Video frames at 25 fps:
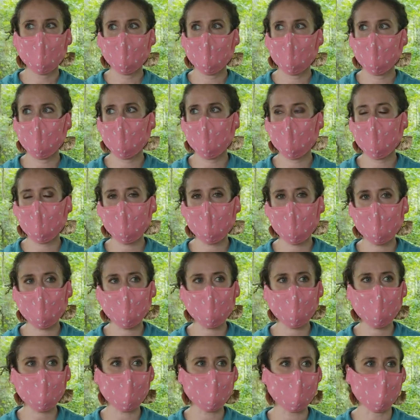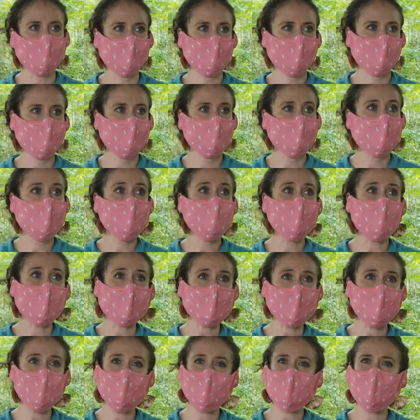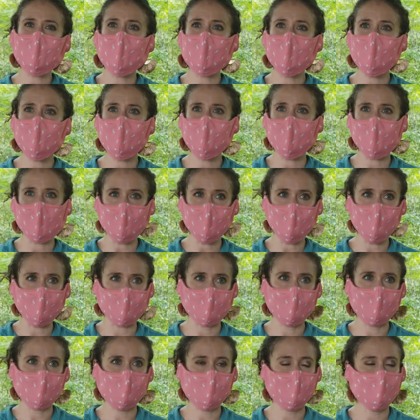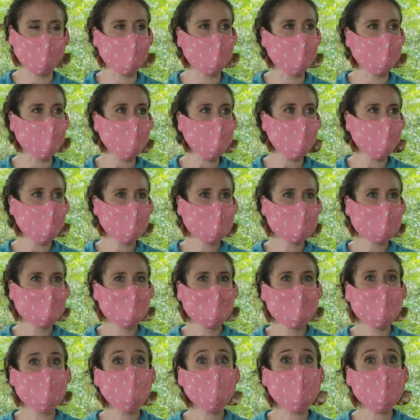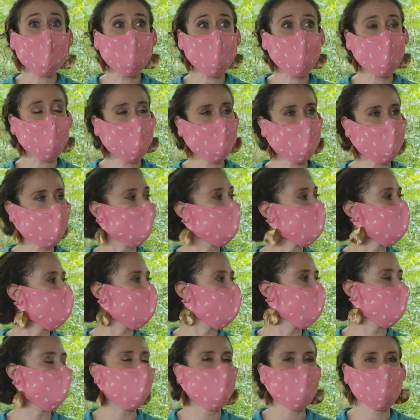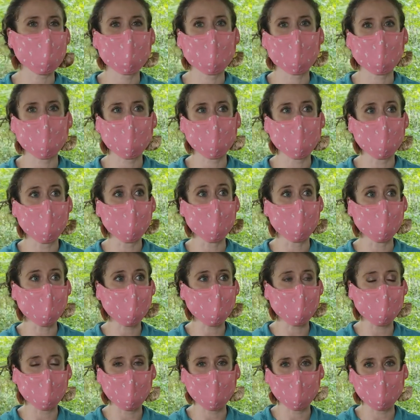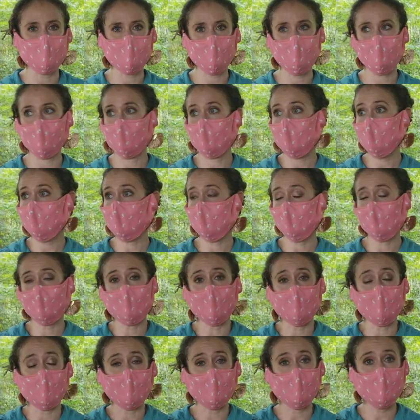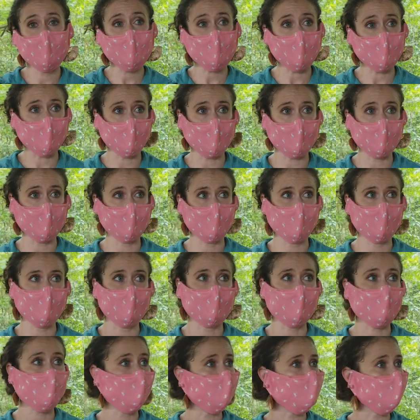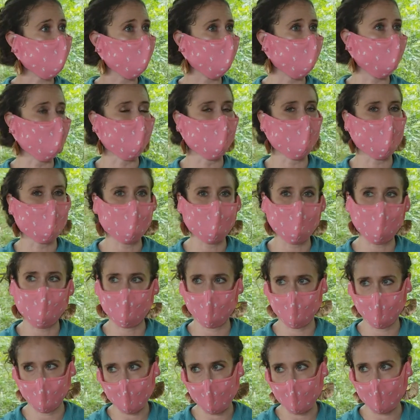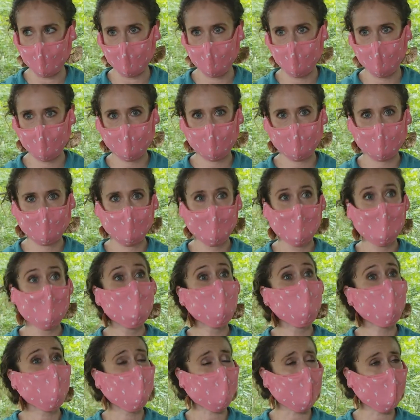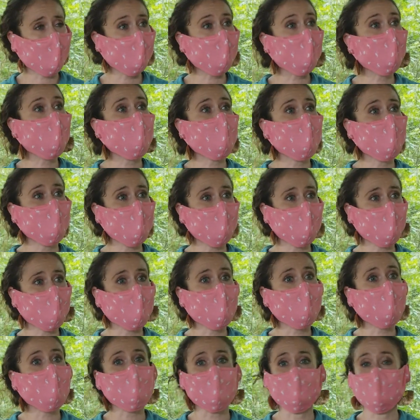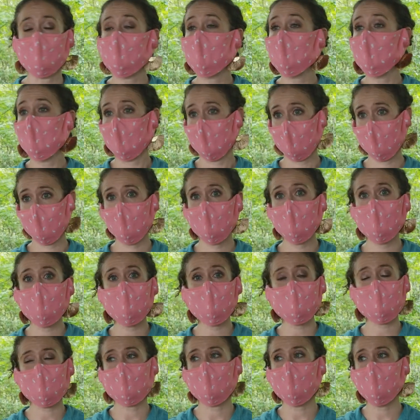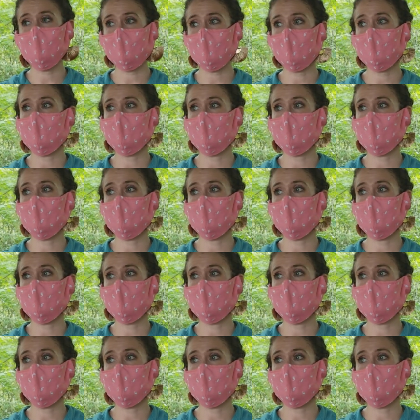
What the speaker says: and a person. And that could be kind of dangerous, okay? Imagine sitting on your porch and having a bird like this, or even, a bigger bird that comes up and lands on your lap. It's probably going to scare you, could potentially